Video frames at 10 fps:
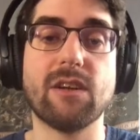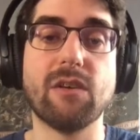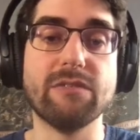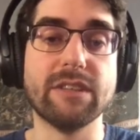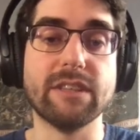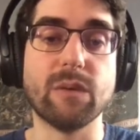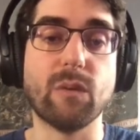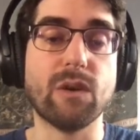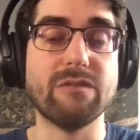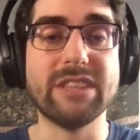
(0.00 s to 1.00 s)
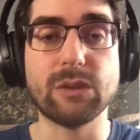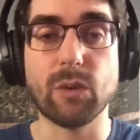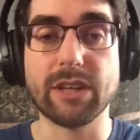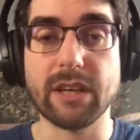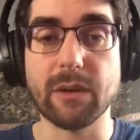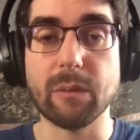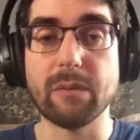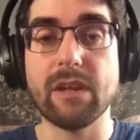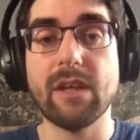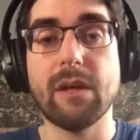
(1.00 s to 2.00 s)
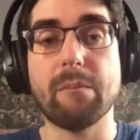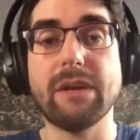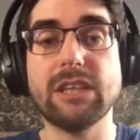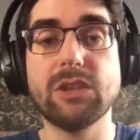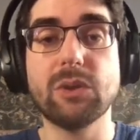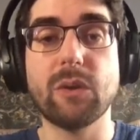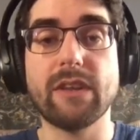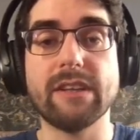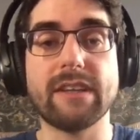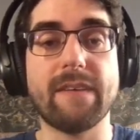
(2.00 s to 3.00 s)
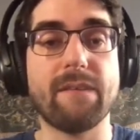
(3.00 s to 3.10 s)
of this working group, making sure that